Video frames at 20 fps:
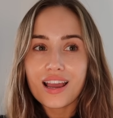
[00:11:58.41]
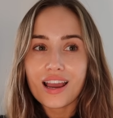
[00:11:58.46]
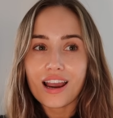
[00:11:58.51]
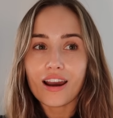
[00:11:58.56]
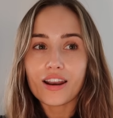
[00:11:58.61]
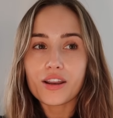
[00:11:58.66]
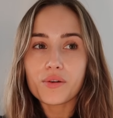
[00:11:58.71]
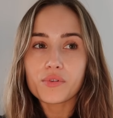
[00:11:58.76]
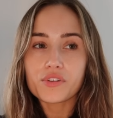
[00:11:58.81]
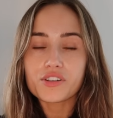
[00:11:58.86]

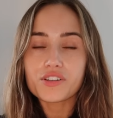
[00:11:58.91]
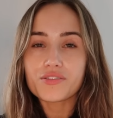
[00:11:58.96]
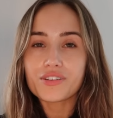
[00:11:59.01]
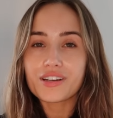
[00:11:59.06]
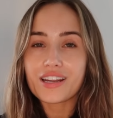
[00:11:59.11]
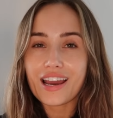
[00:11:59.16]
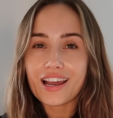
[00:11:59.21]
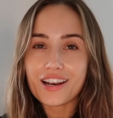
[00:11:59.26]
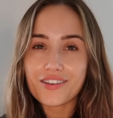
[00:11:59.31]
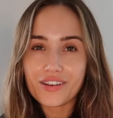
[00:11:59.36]
and you want to
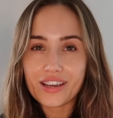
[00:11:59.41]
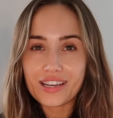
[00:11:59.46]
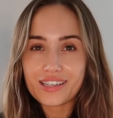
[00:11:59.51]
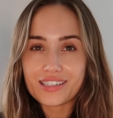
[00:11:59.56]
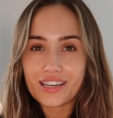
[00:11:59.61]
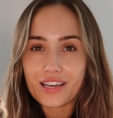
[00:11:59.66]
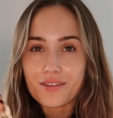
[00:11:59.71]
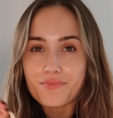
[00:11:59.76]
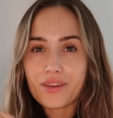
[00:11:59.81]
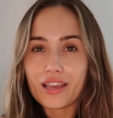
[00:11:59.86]
really
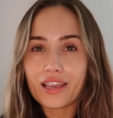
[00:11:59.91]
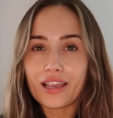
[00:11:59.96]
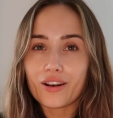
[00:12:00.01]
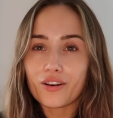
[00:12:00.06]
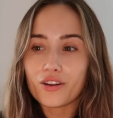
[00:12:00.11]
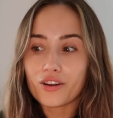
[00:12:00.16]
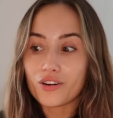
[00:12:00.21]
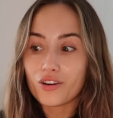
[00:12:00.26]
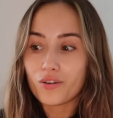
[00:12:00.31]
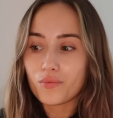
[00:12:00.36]
elevate it and make it
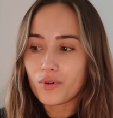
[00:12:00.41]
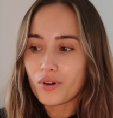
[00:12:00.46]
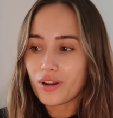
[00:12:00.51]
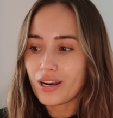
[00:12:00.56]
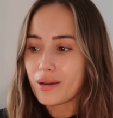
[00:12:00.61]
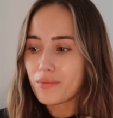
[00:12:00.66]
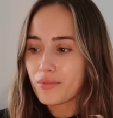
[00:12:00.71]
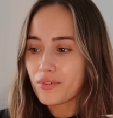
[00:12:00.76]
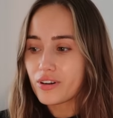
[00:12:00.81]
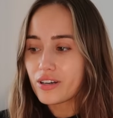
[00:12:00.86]
look a lot more
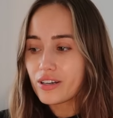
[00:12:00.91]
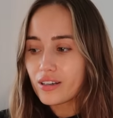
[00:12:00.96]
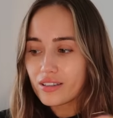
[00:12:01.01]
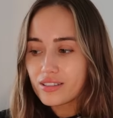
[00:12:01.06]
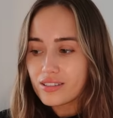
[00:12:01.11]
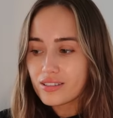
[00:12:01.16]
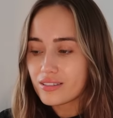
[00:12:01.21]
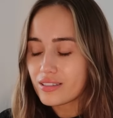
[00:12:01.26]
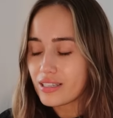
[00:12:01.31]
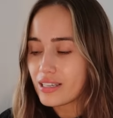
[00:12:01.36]

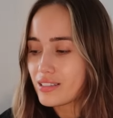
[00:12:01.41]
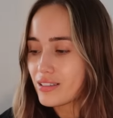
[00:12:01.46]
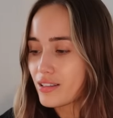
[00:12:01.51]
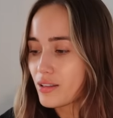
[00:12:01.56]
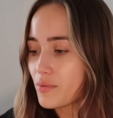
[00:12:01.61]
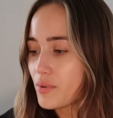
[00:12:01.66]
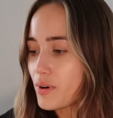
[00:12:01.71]
glamorous, these are the